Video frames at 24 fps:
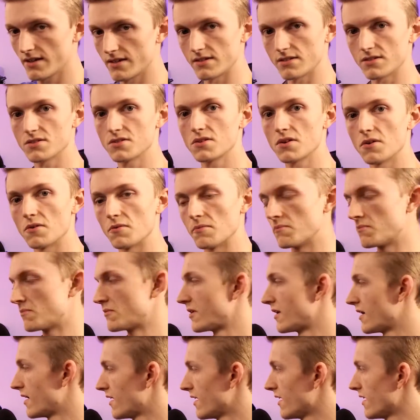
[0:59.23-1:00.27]
so
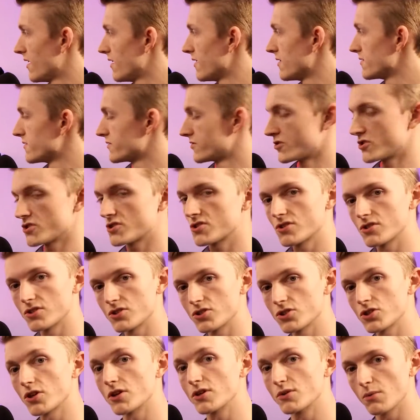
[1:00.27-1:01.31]
just to
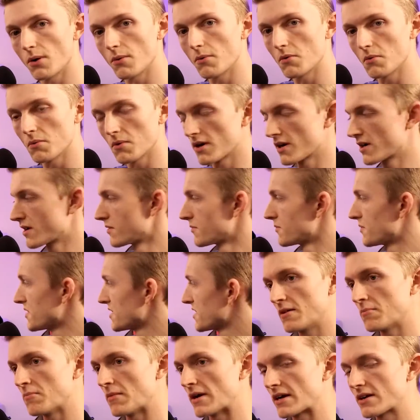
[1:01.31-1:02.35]
show you what we're working
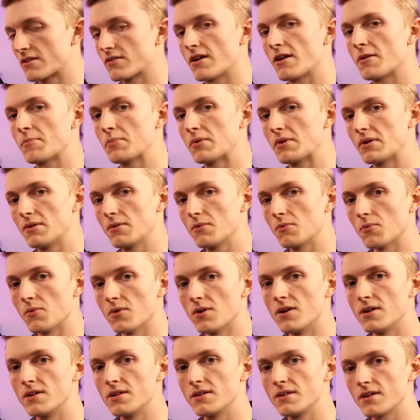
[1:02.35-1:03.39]
with, my grandpa
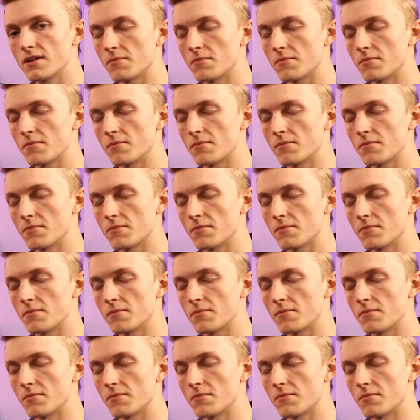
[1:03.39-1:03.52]
won a